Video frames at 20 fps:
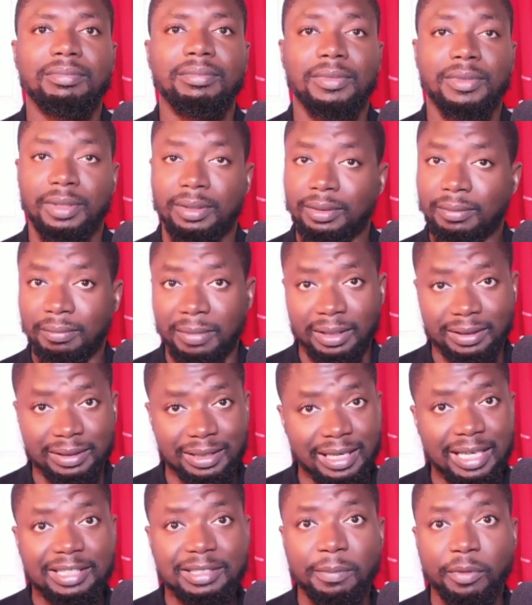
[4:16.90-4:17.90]
Martinelli has
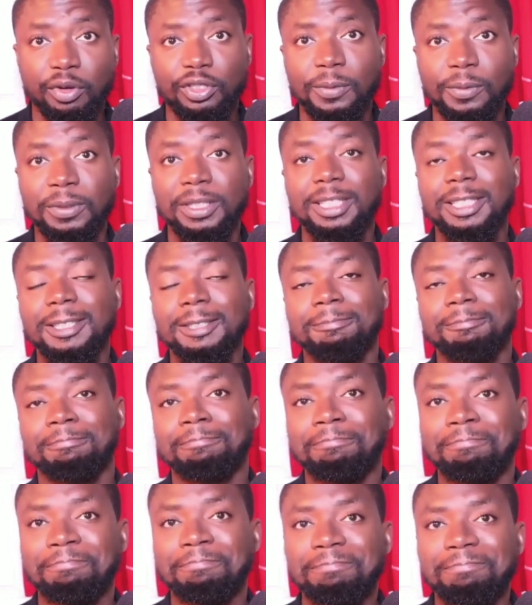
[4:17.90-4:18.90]
more speed,
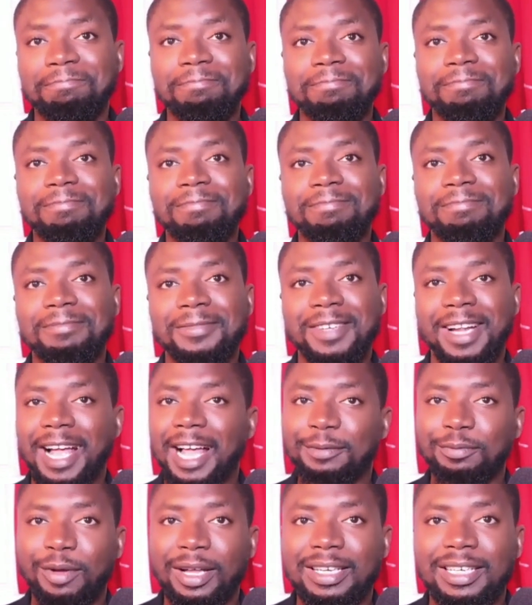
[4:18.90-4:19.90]
has more
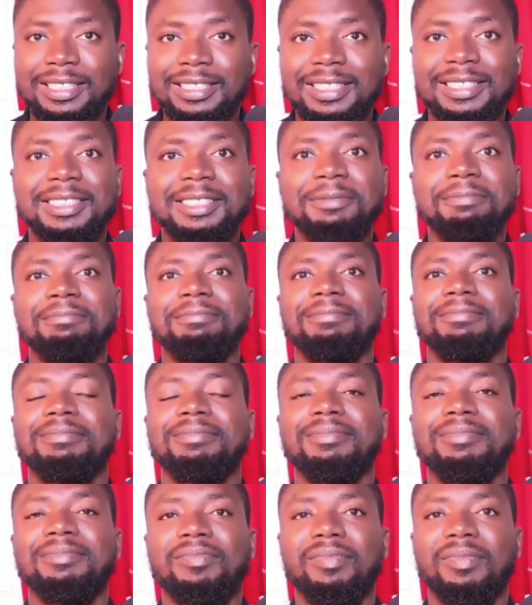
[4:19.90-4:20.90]
athleticism,
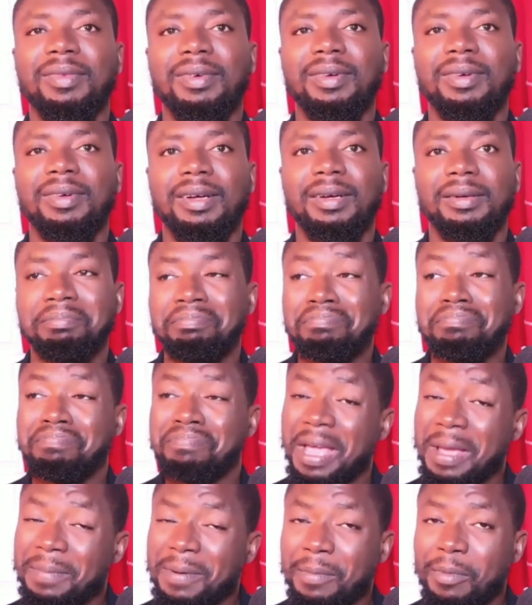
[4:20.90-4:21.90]

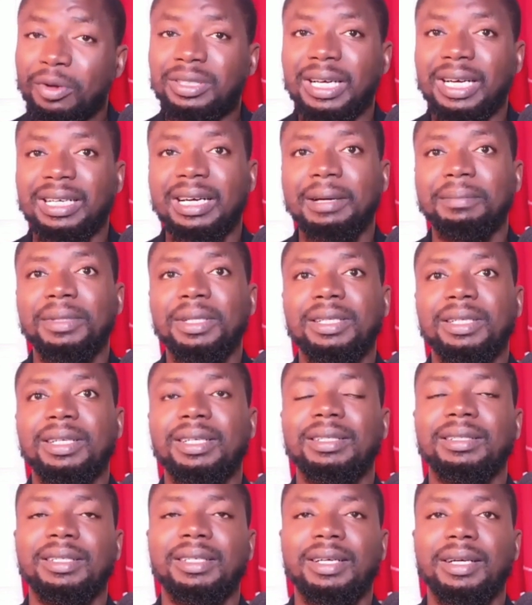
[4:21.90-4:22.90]
maybe more dynamic,
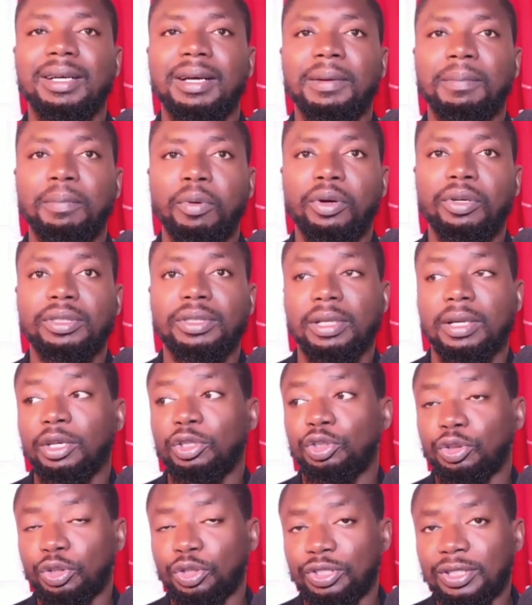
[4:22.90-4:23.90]
but
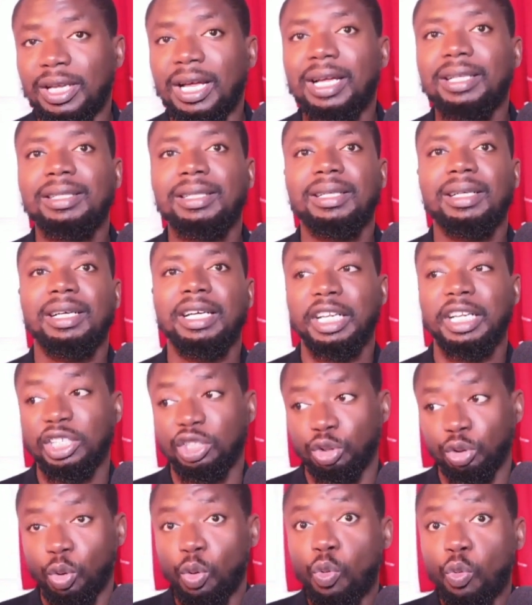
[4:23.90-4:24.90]
Trossard, in his
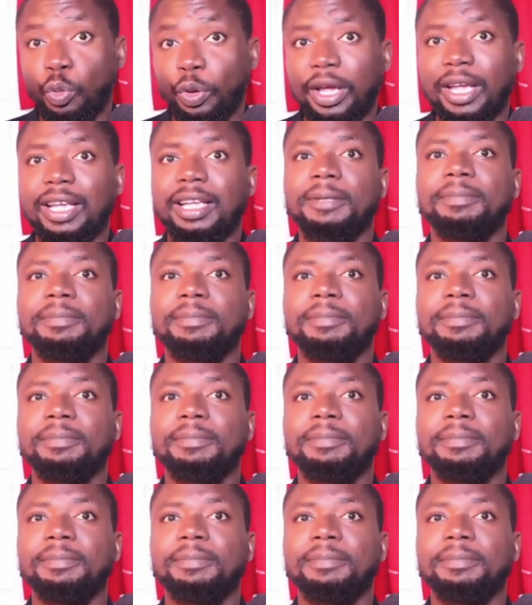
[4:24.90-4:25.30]
own way,